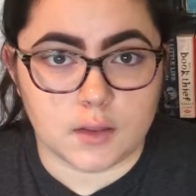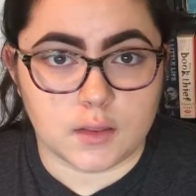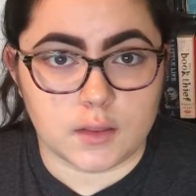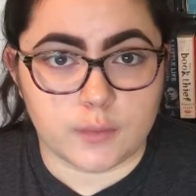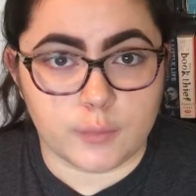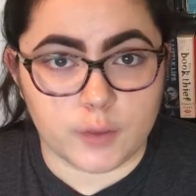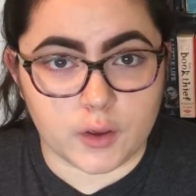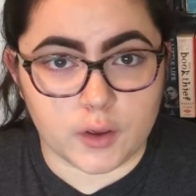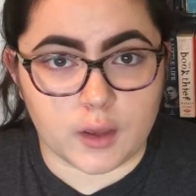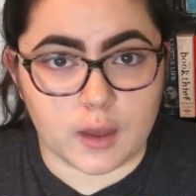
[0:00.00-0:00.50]
The
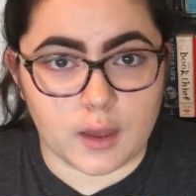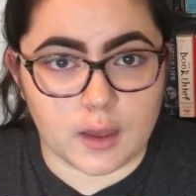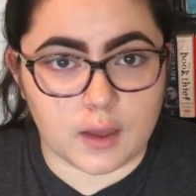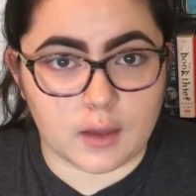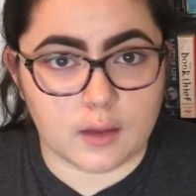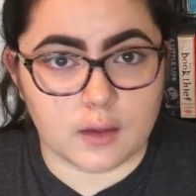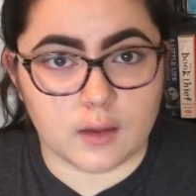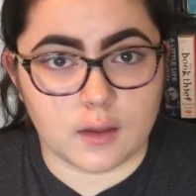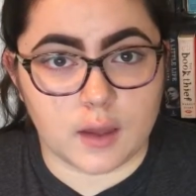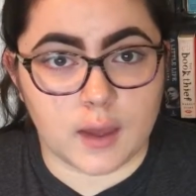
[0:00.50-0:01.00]
book
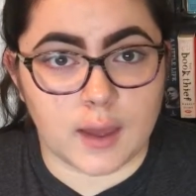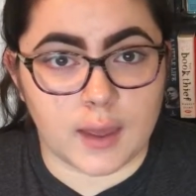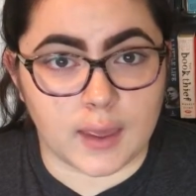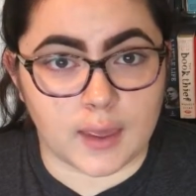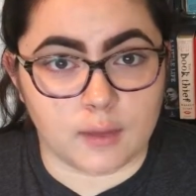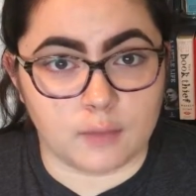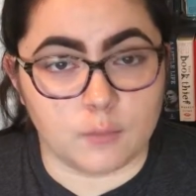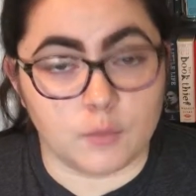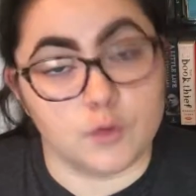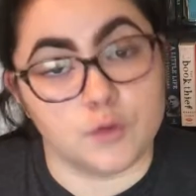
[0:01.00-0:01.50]

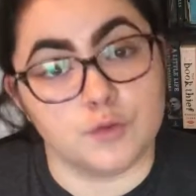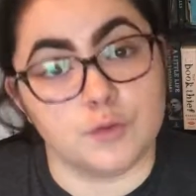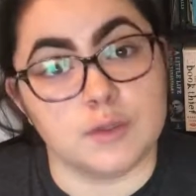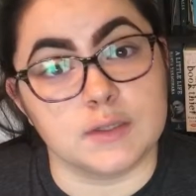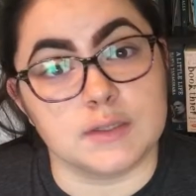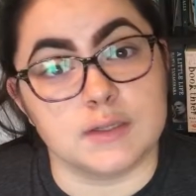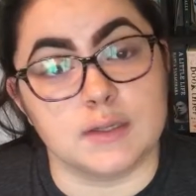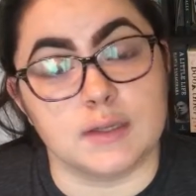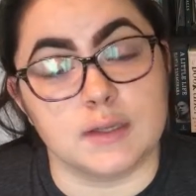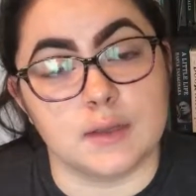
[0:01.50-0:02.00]
I most
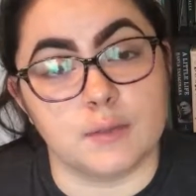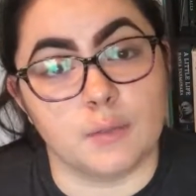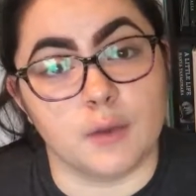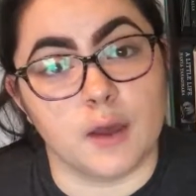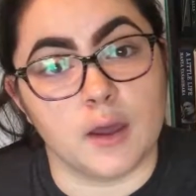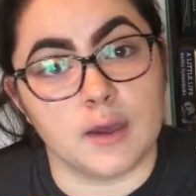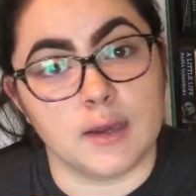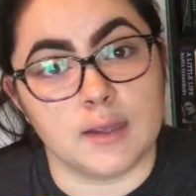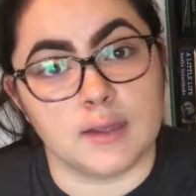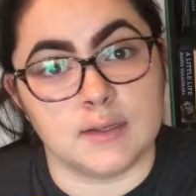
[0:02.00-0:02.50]
recently
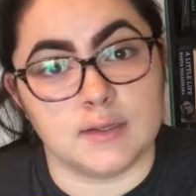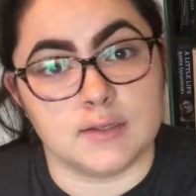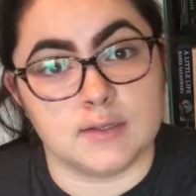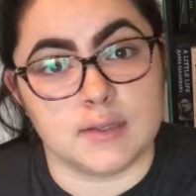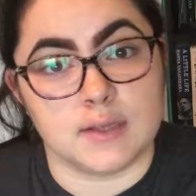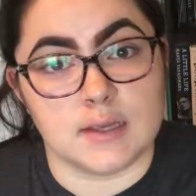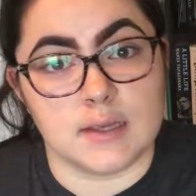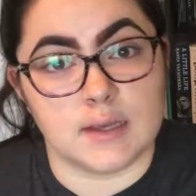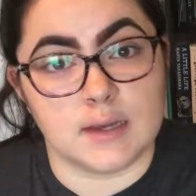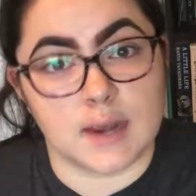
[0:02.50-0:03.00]
bought is
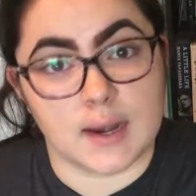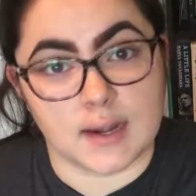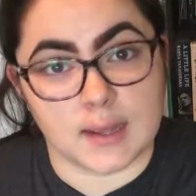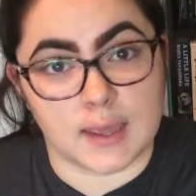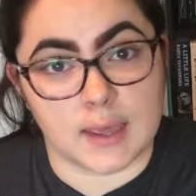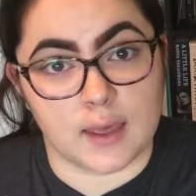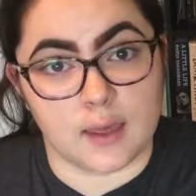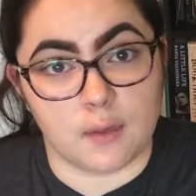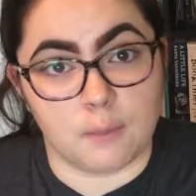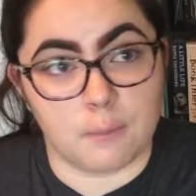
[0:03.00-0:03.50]
The
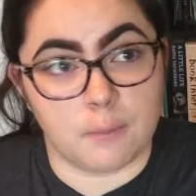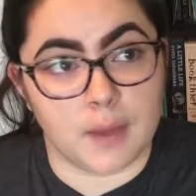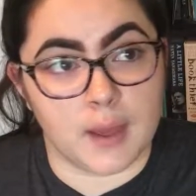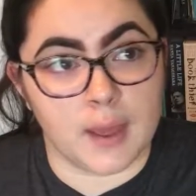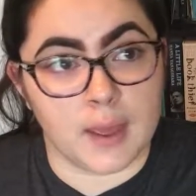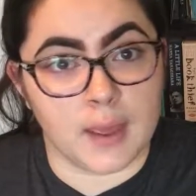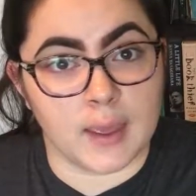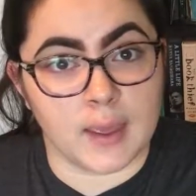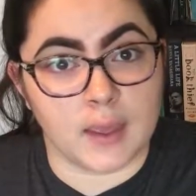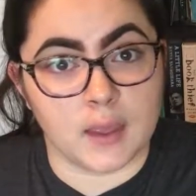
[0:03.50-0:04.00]
Nightingale
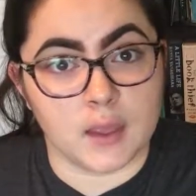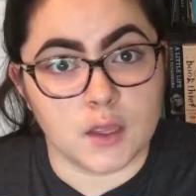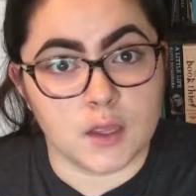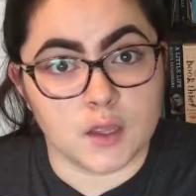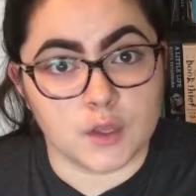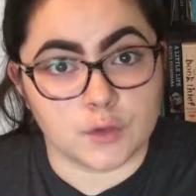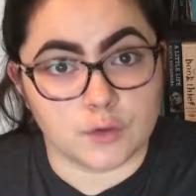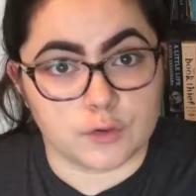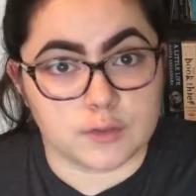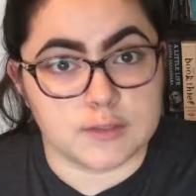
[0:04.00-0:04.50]
by
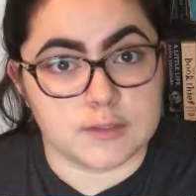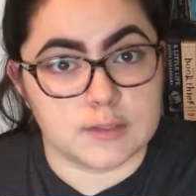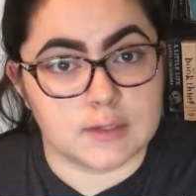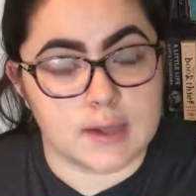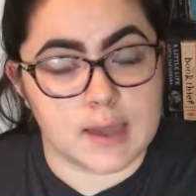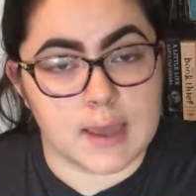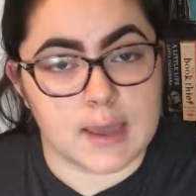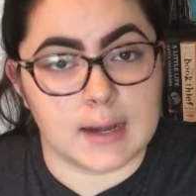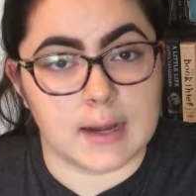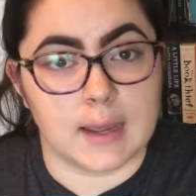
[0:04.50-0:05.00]
Kristin
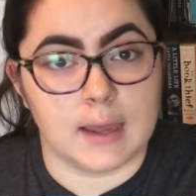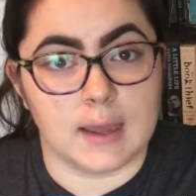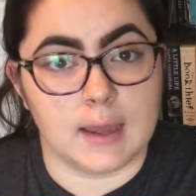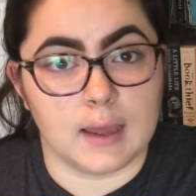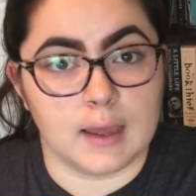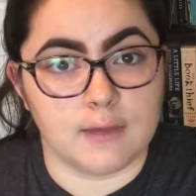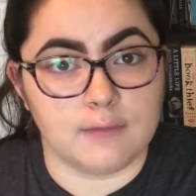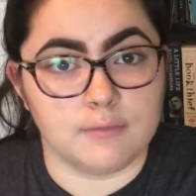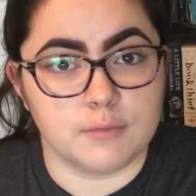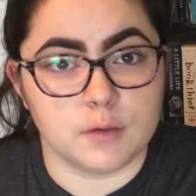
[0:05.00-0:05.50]
Hannah.
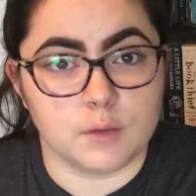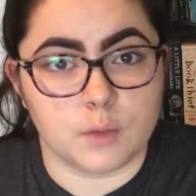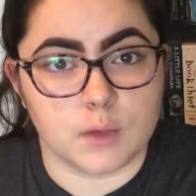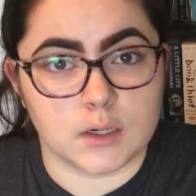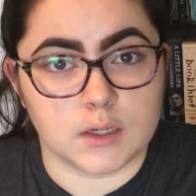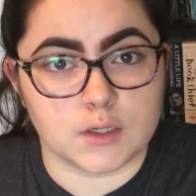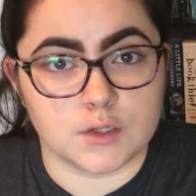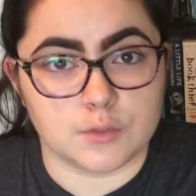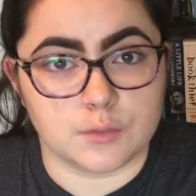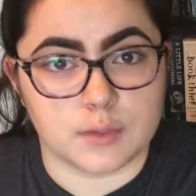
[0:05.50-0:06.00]
I've been
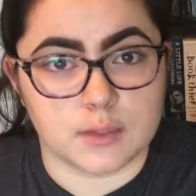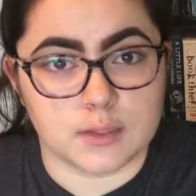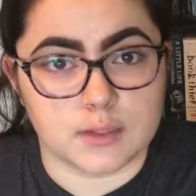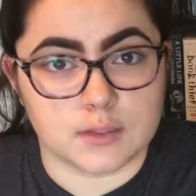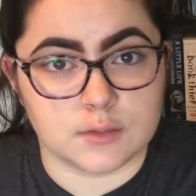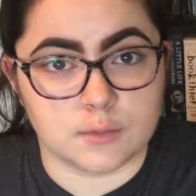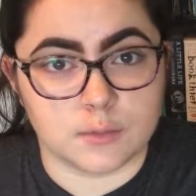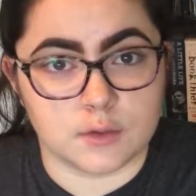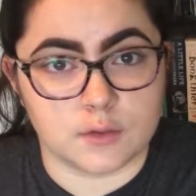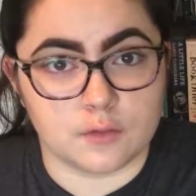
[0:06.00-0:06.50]
wanting to read
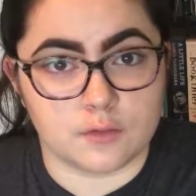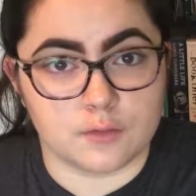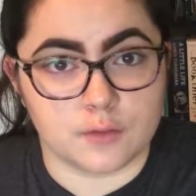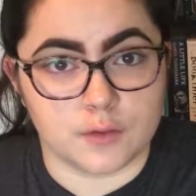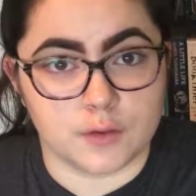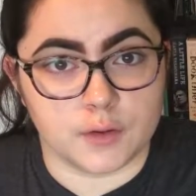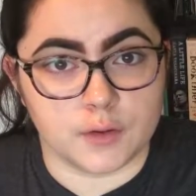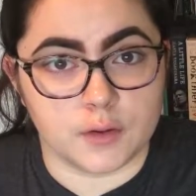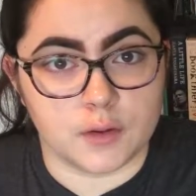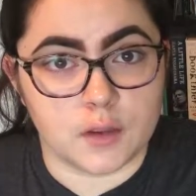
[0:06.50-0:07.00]
this book
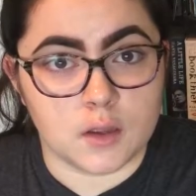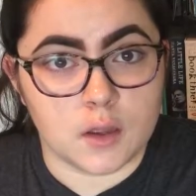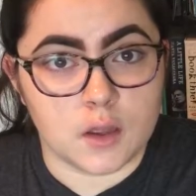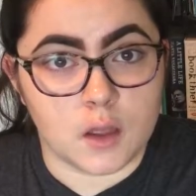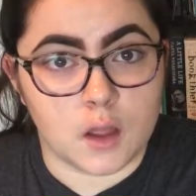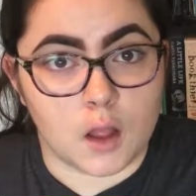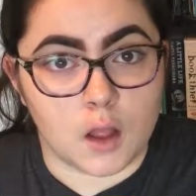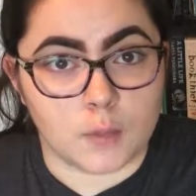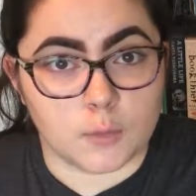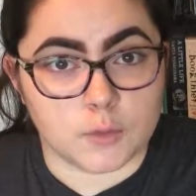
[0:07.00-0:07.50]
for
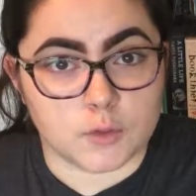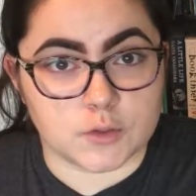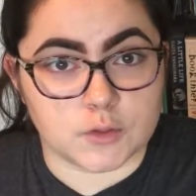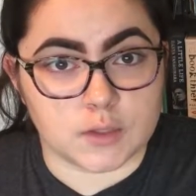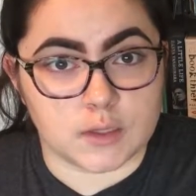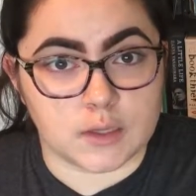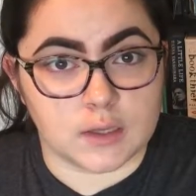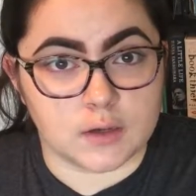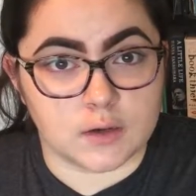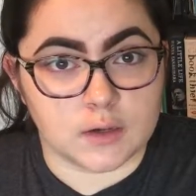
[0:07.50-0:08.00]
almost a
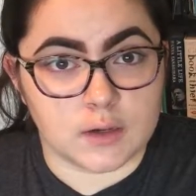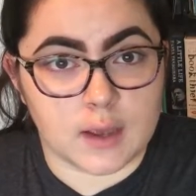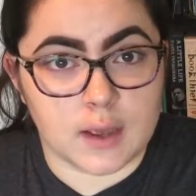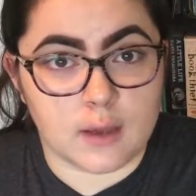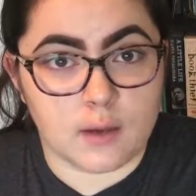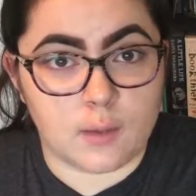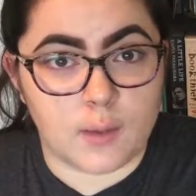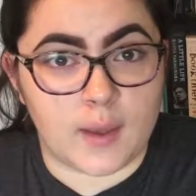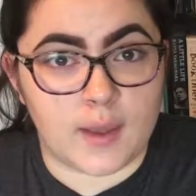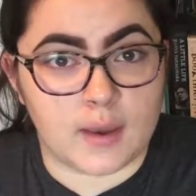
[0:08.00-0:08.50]
year
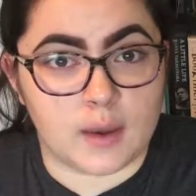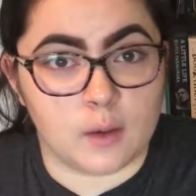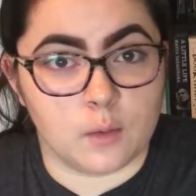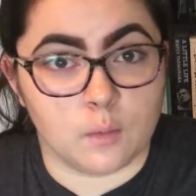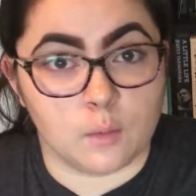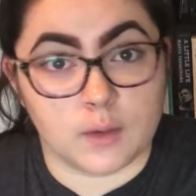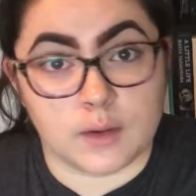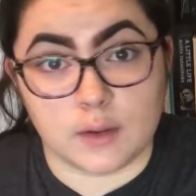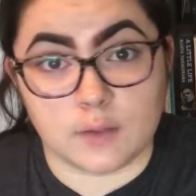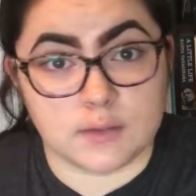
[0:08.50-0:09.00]
now, and
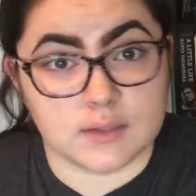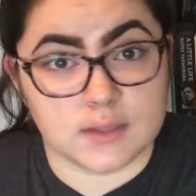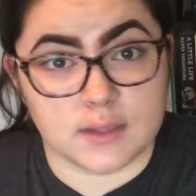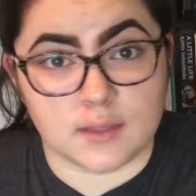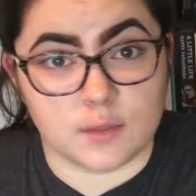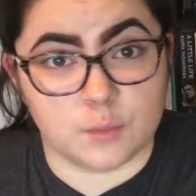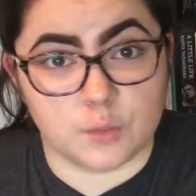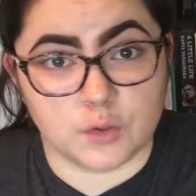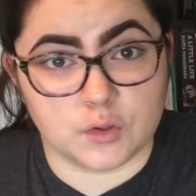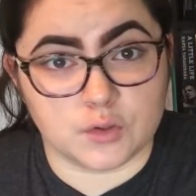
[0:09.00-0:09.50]
when I was at
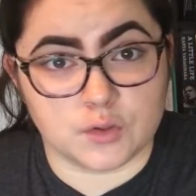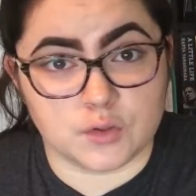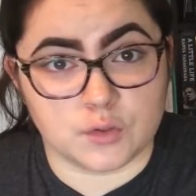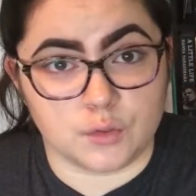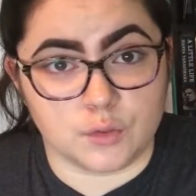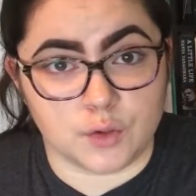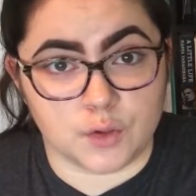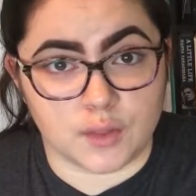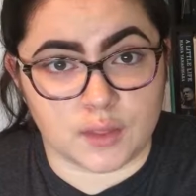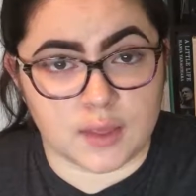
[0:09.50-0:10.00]
the
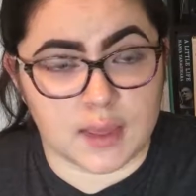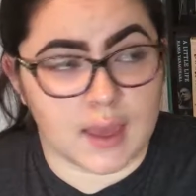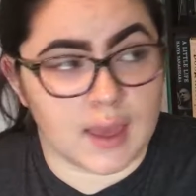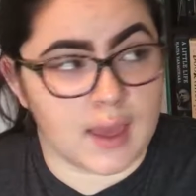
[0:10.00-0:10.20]
bookstore